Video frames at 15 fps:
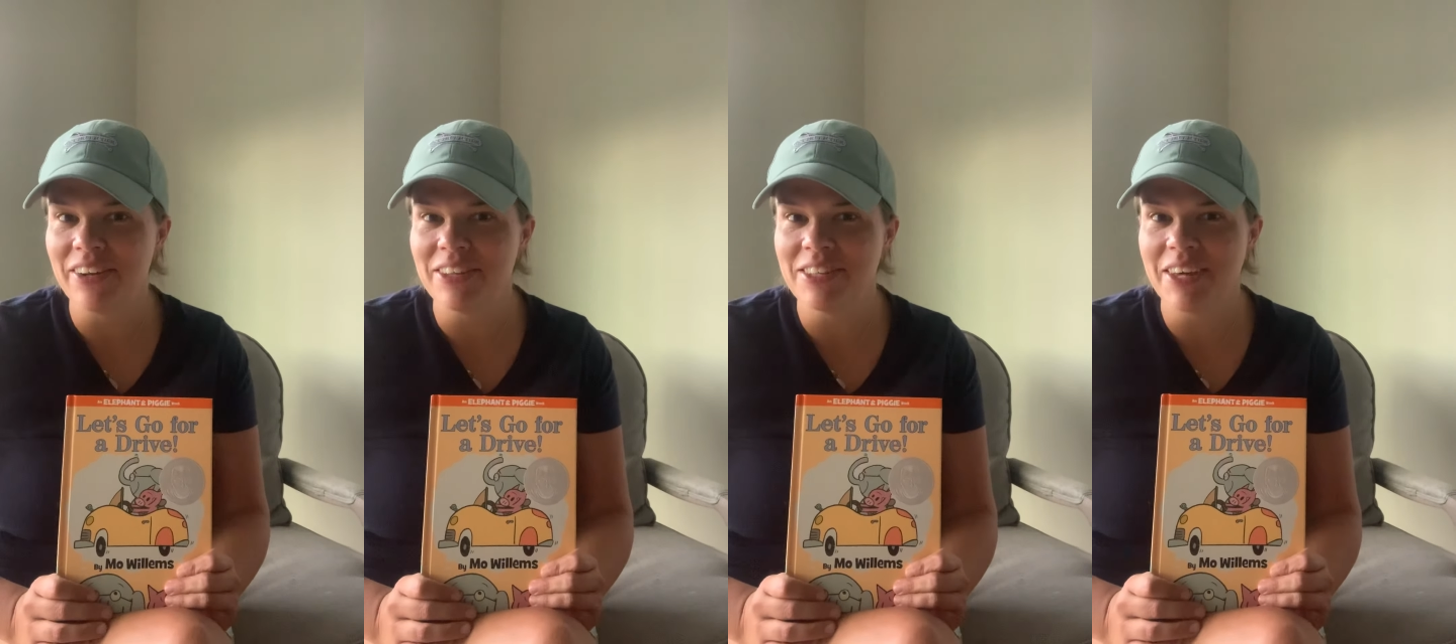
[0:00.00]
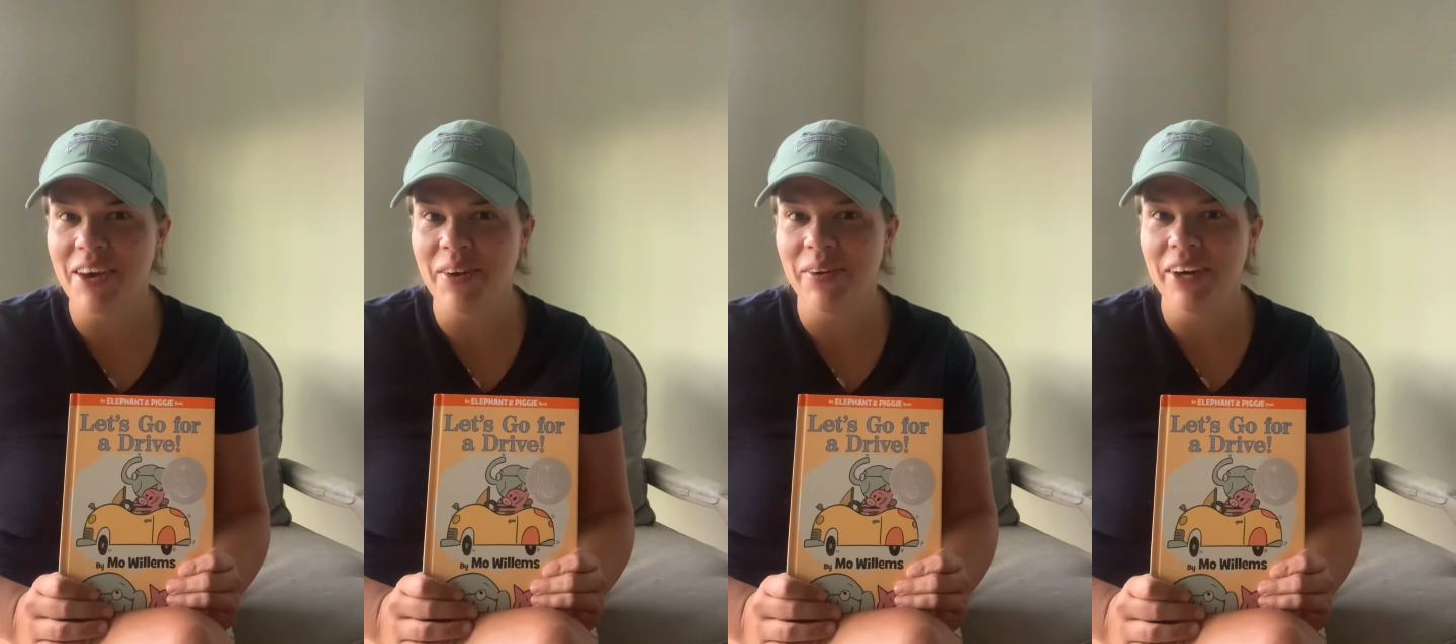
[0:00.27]
And
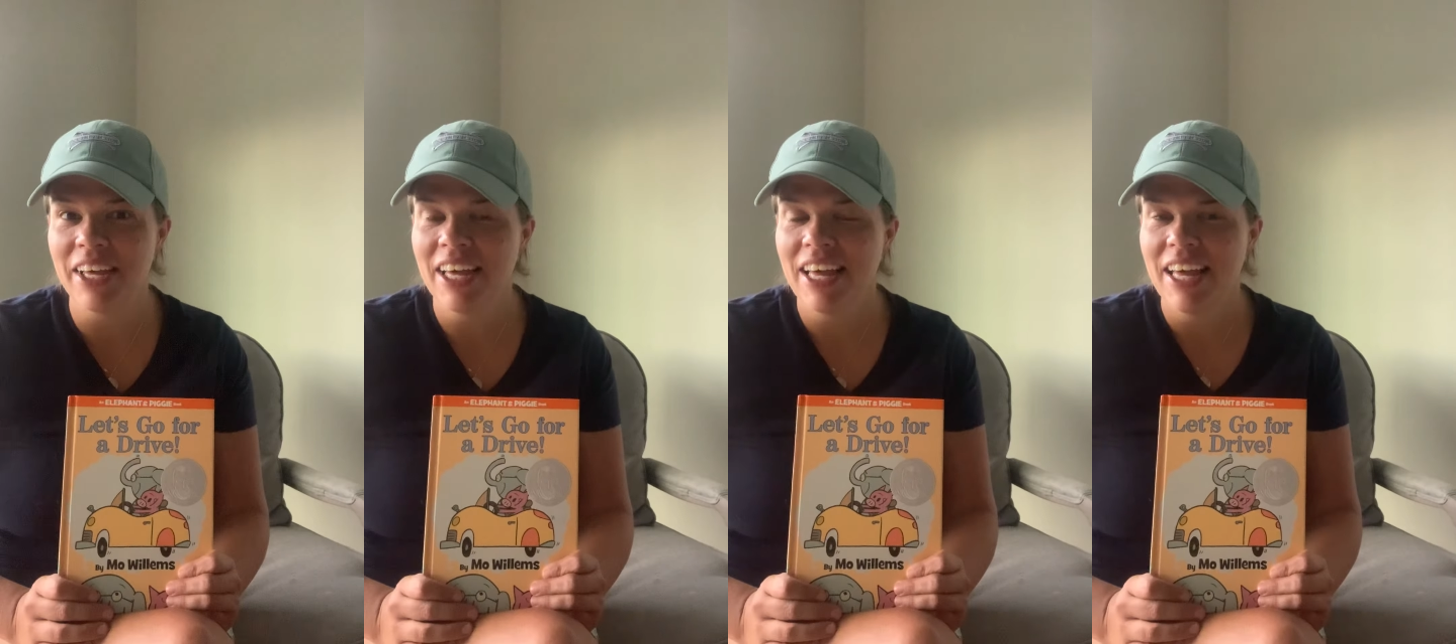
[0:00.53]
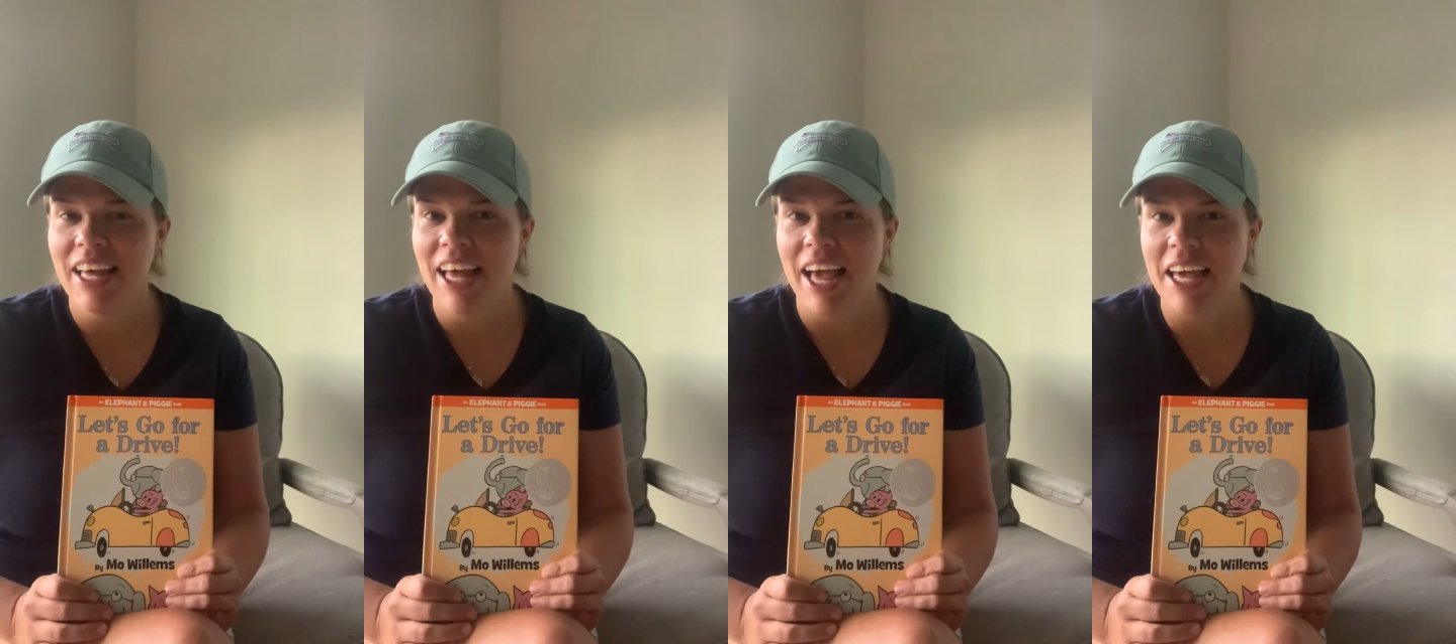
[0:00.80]
so
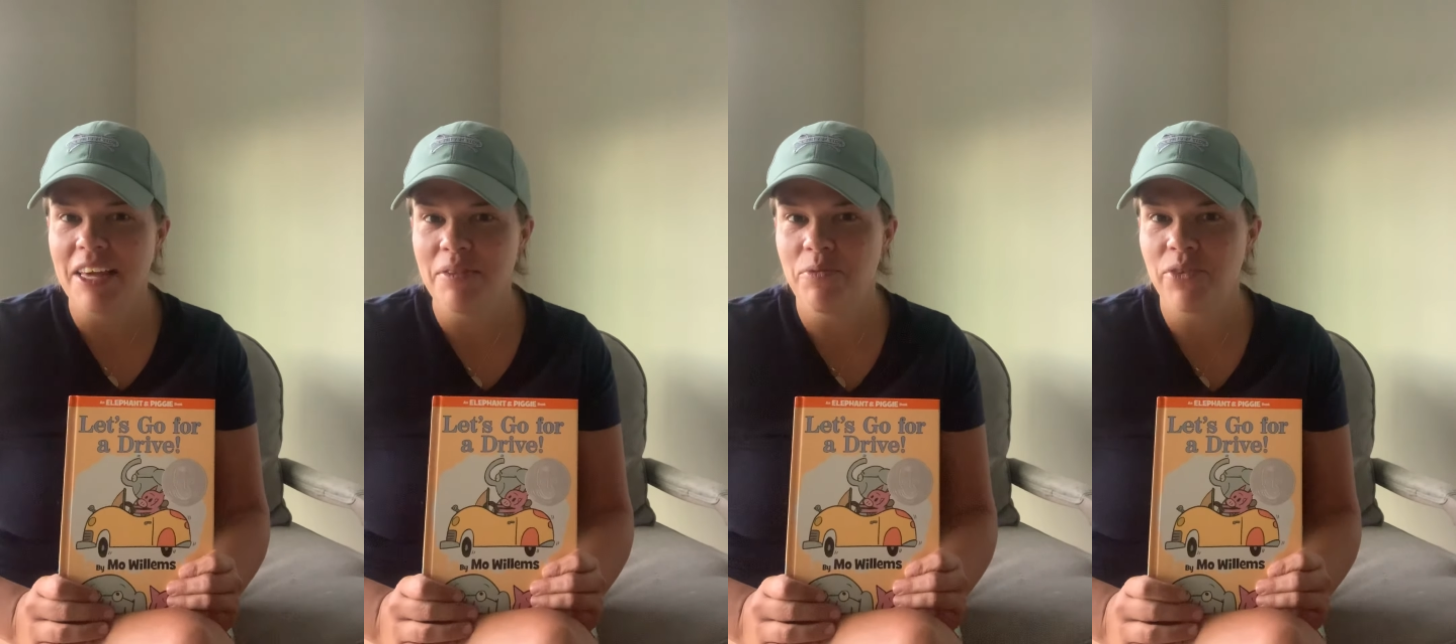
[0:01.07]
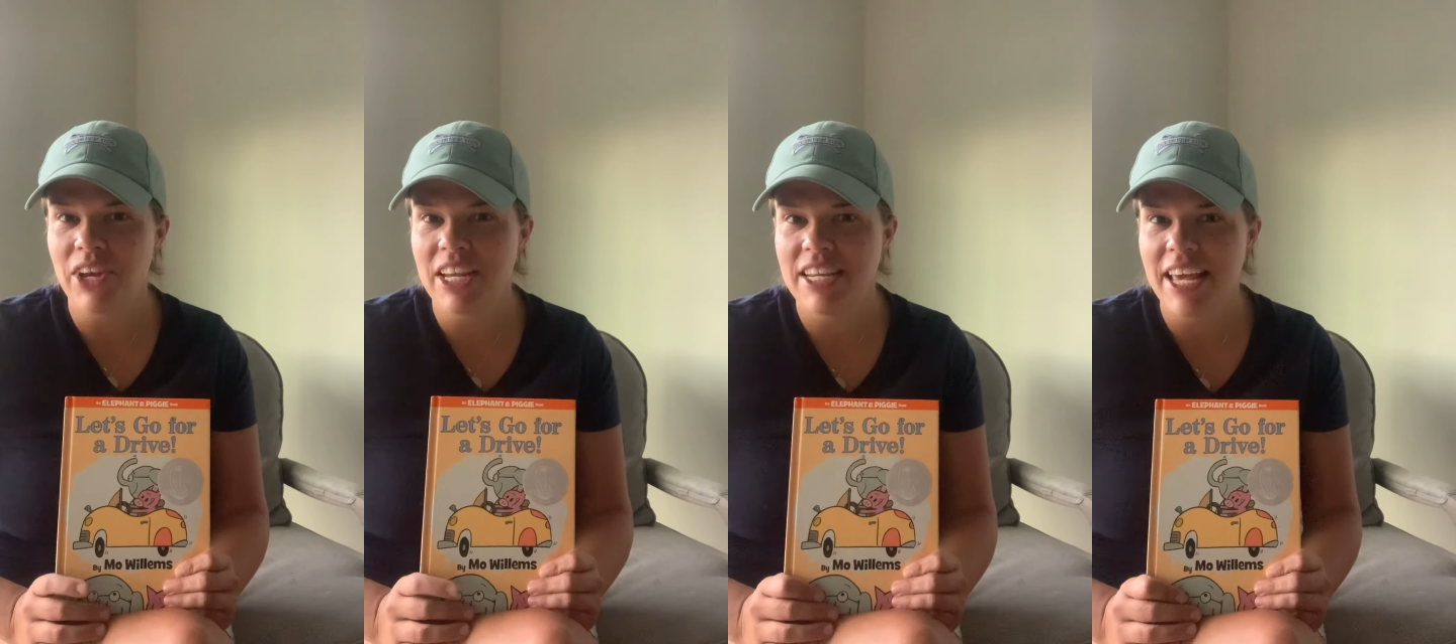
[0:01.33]
I
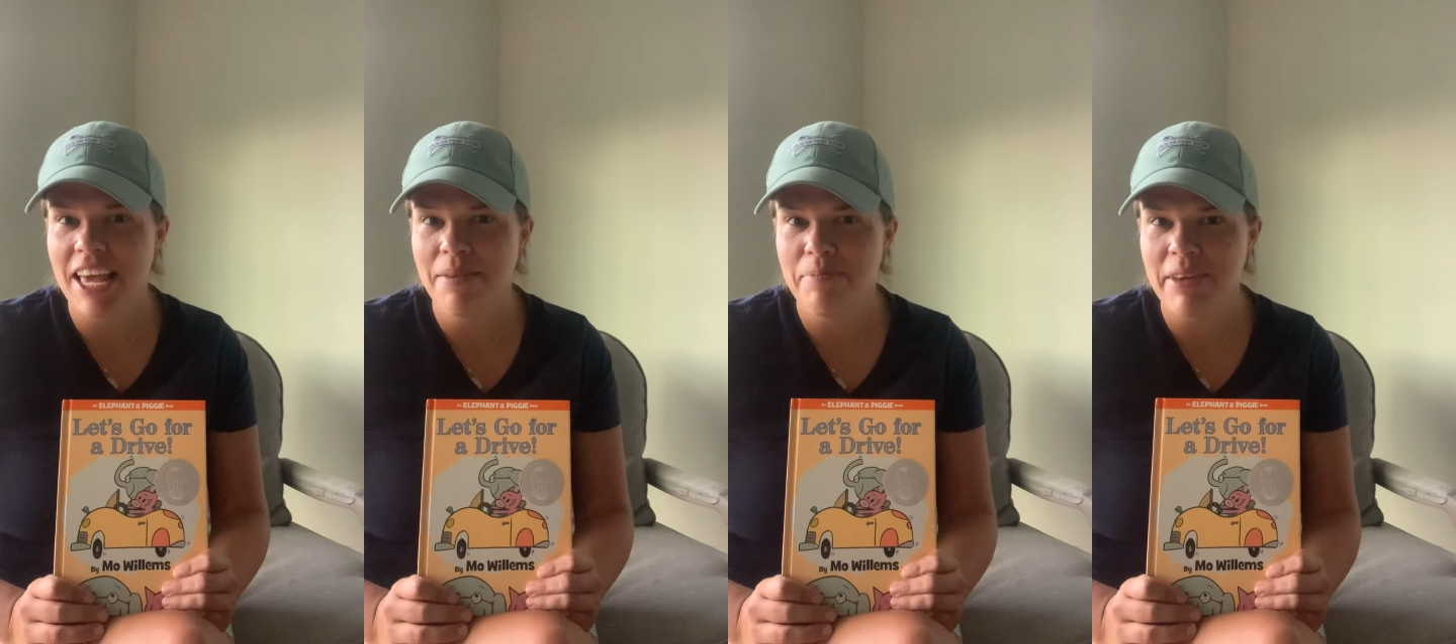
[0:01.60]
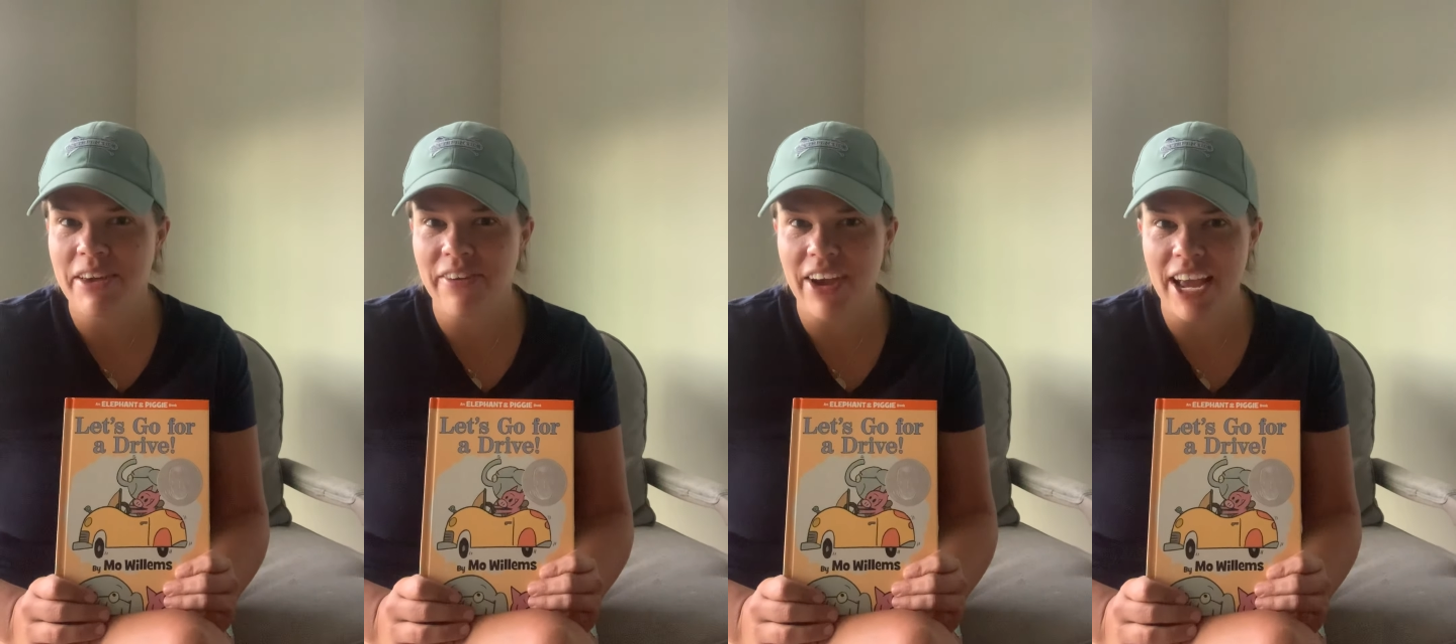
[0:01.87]
am
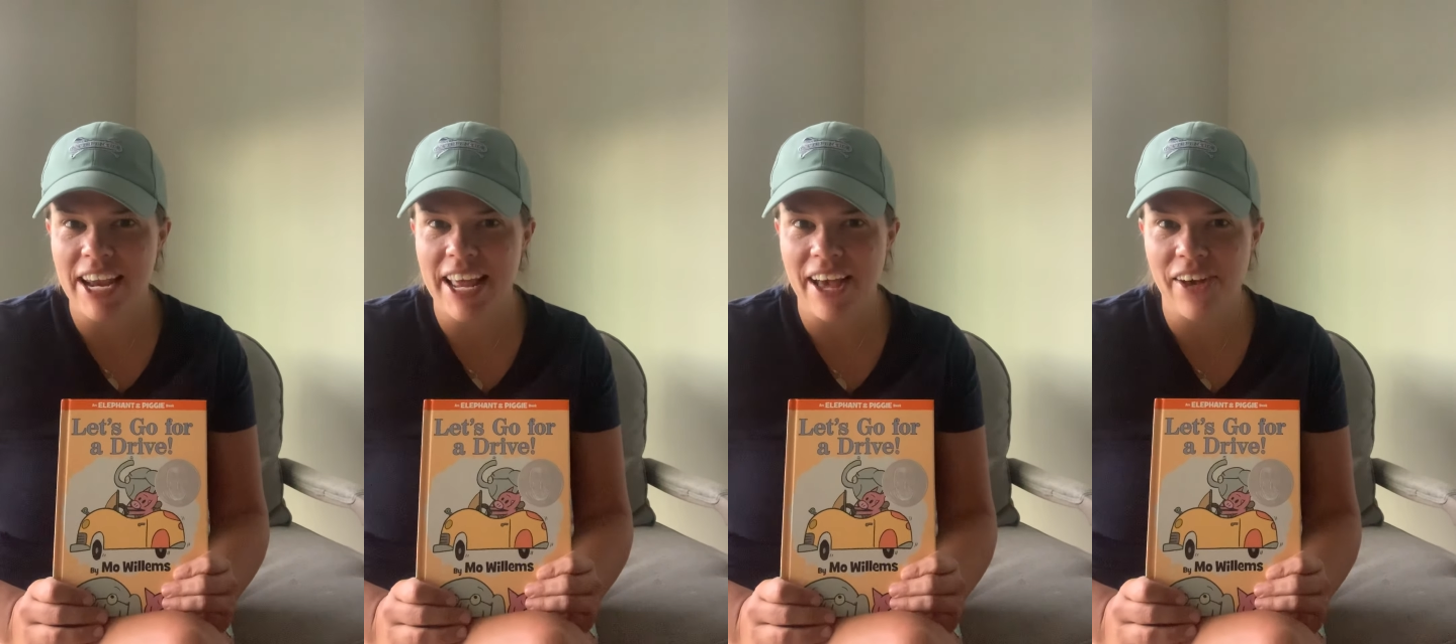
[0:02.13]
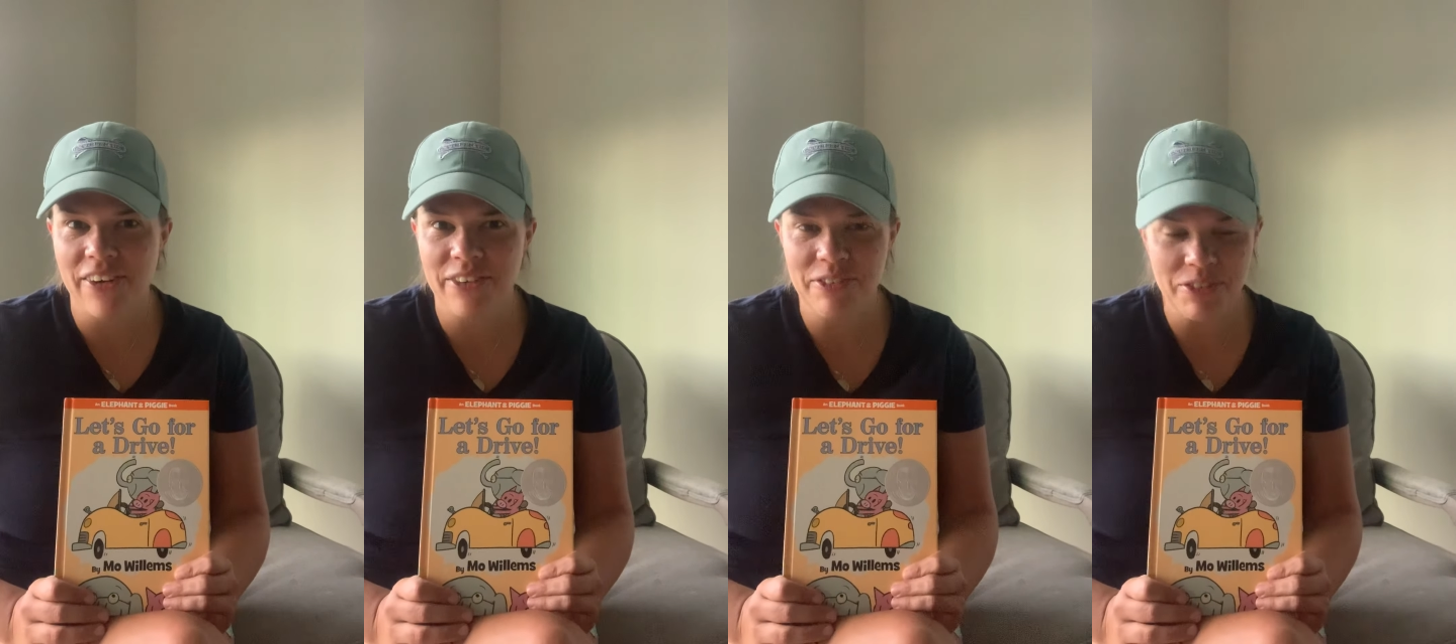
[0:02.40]
retaping right
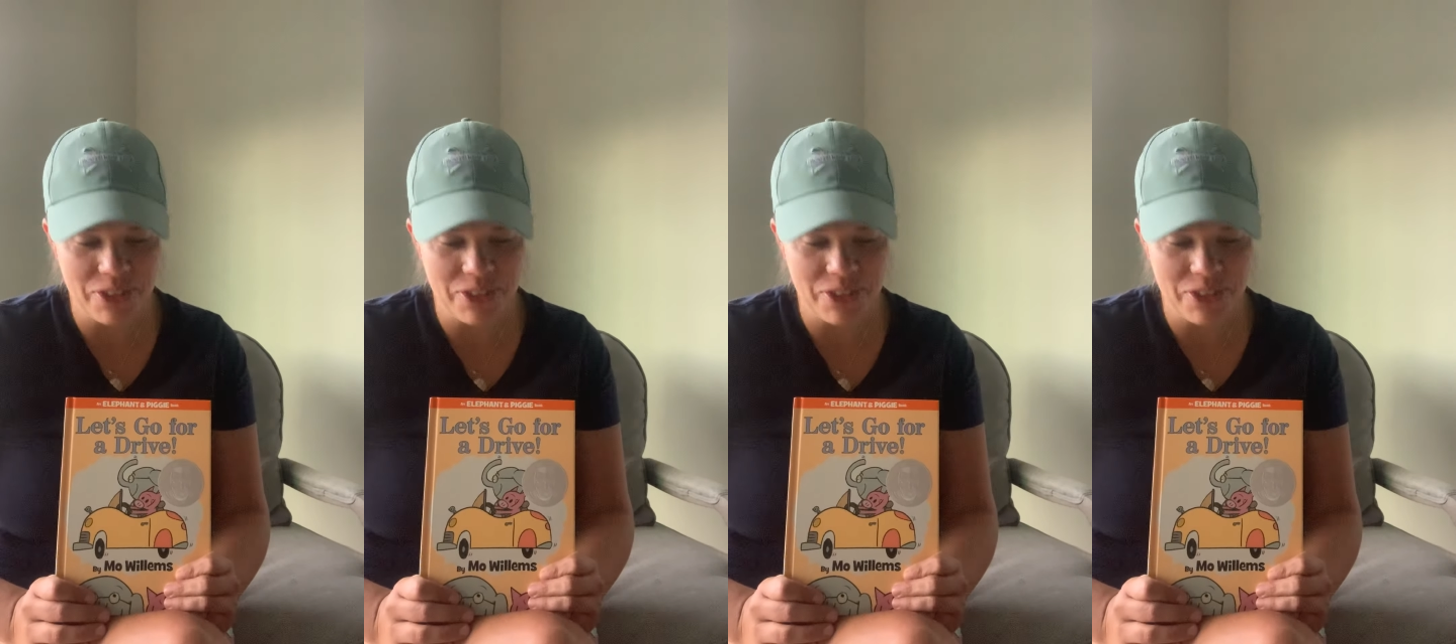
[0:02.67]
now.